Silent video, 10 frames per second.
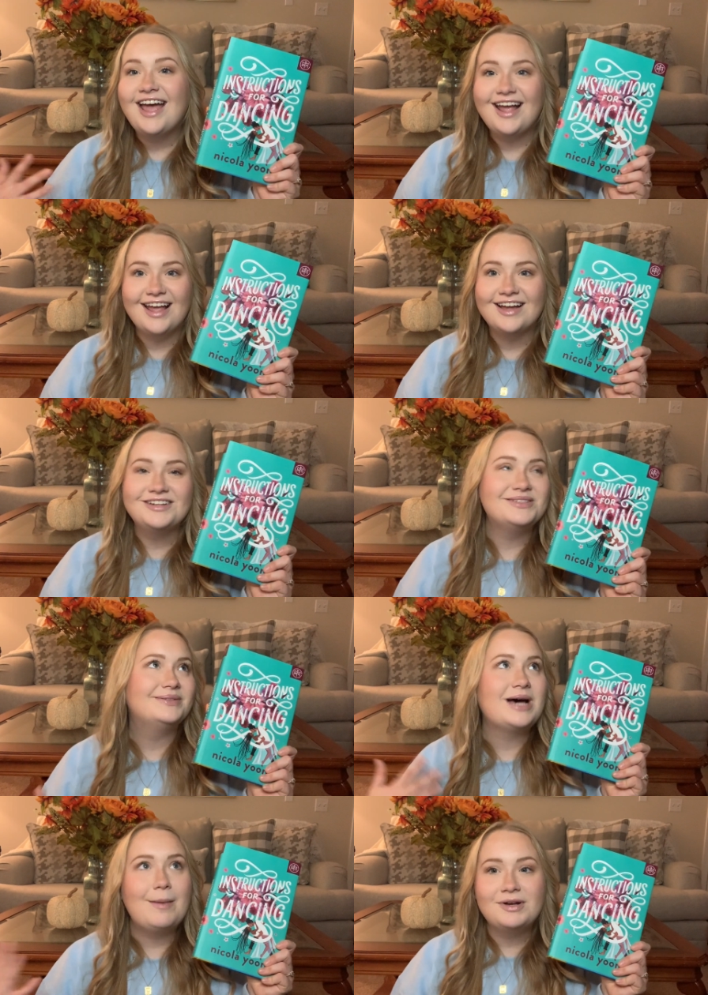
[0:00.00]
And to
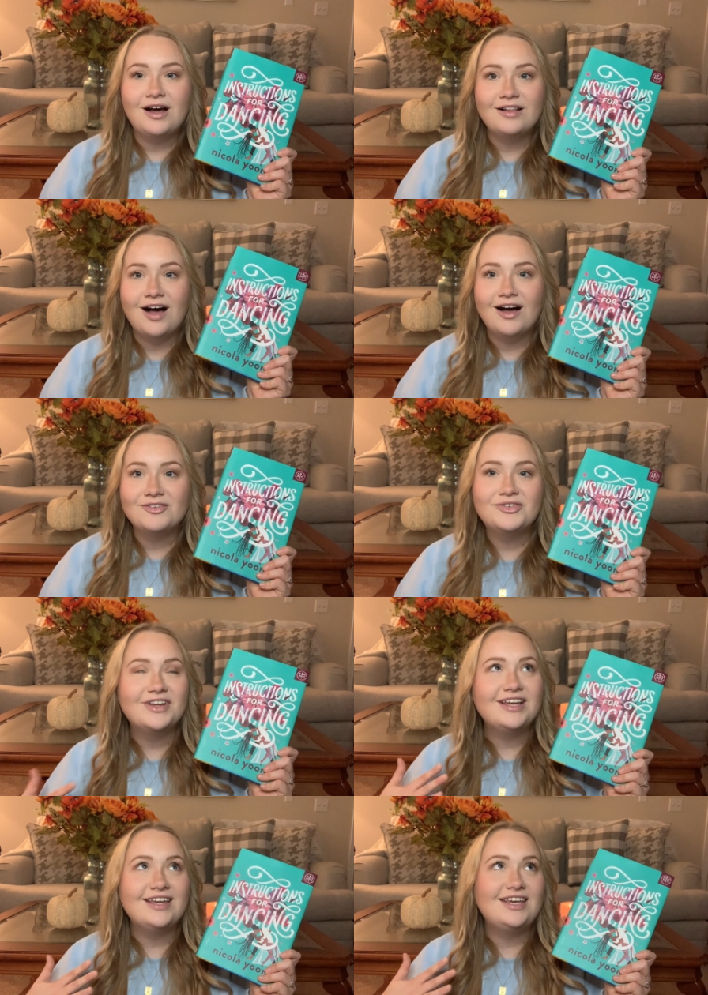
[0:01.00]
top it all off,
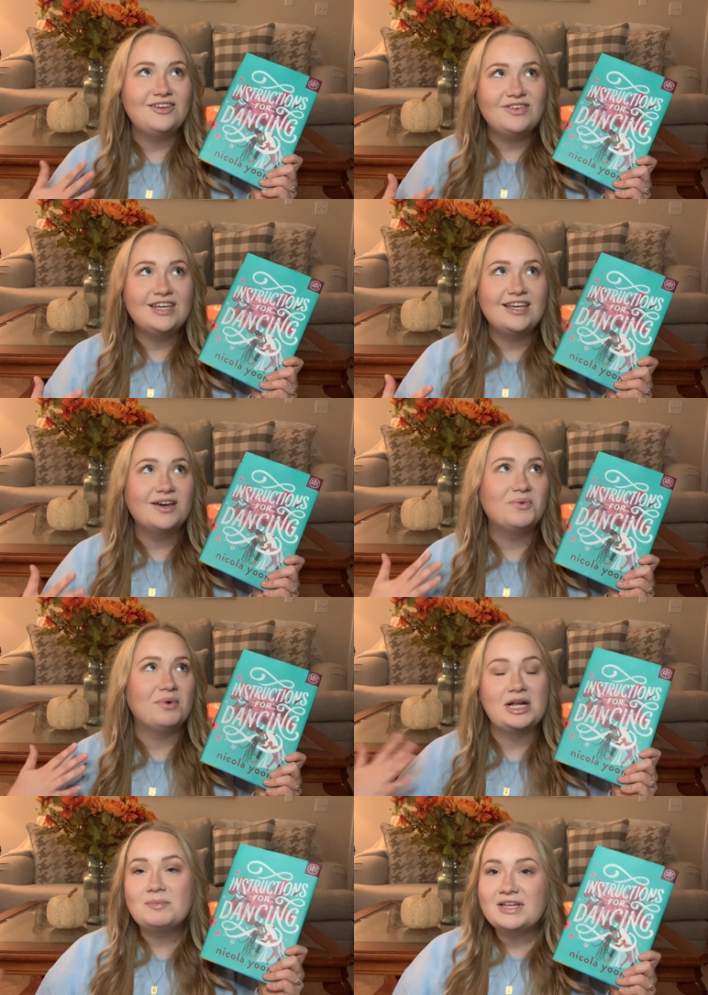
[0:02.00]
Evie
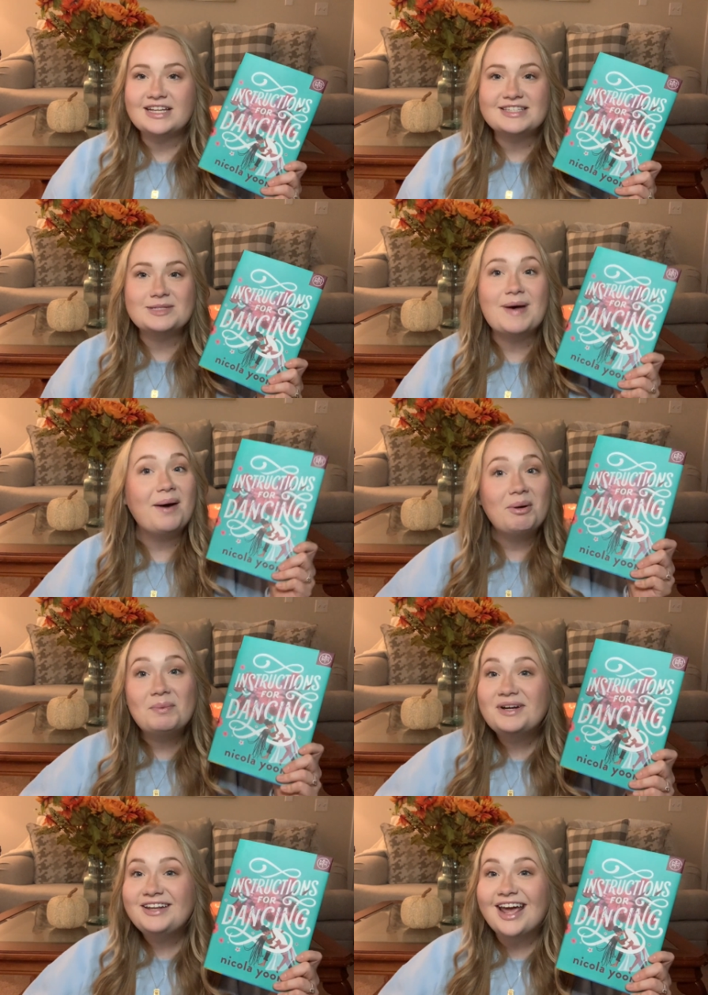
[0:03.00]
randomly gets this power
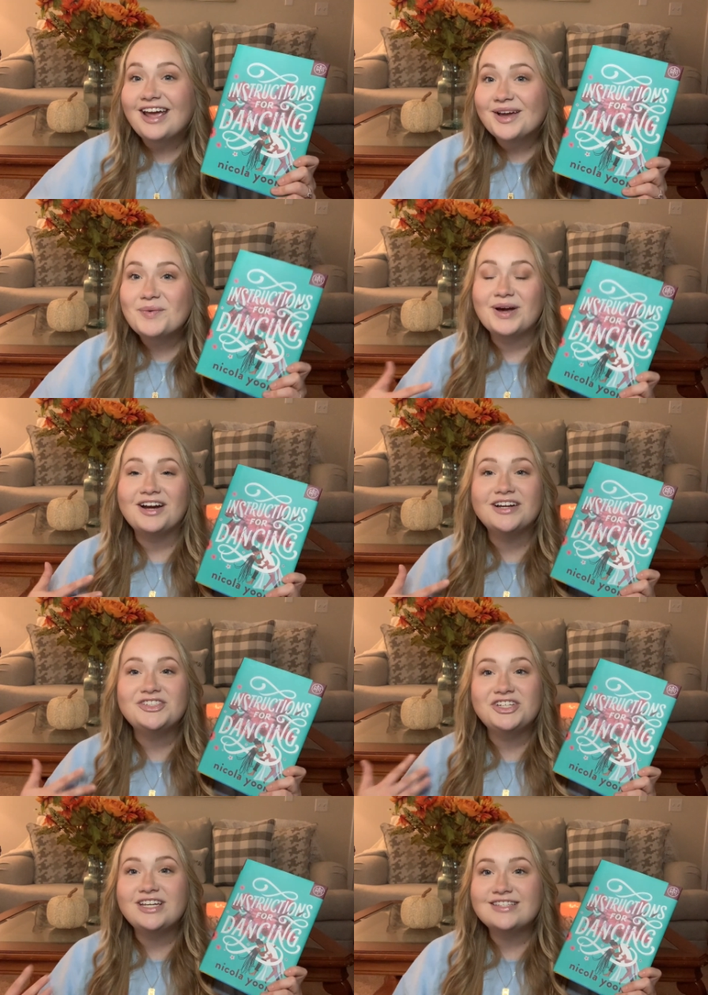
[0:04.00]
one day where
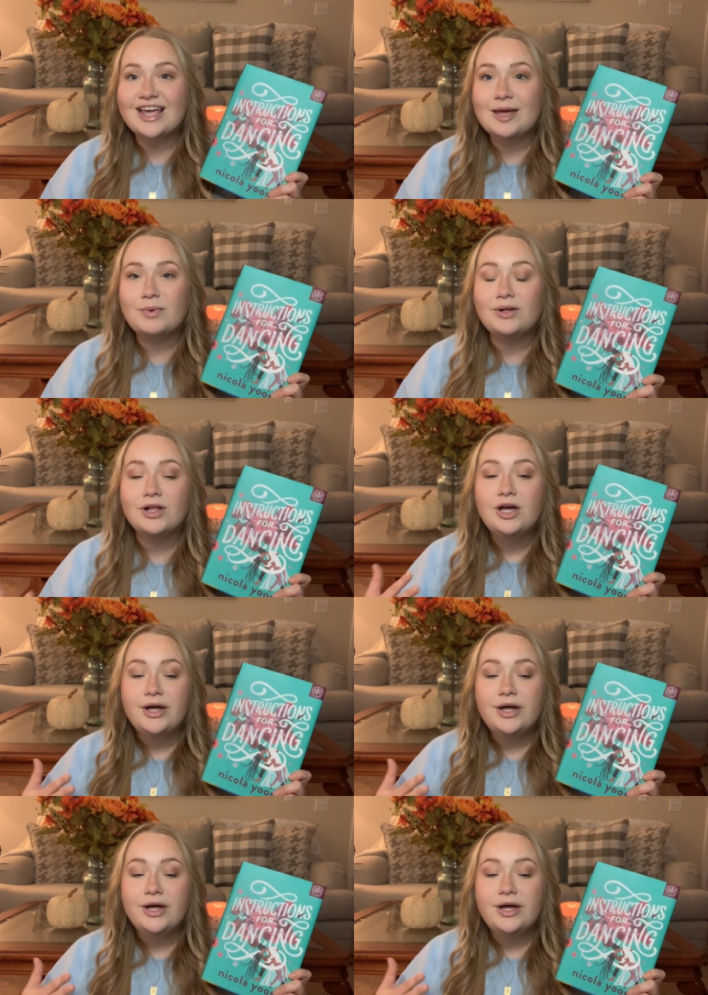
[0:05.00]
she is able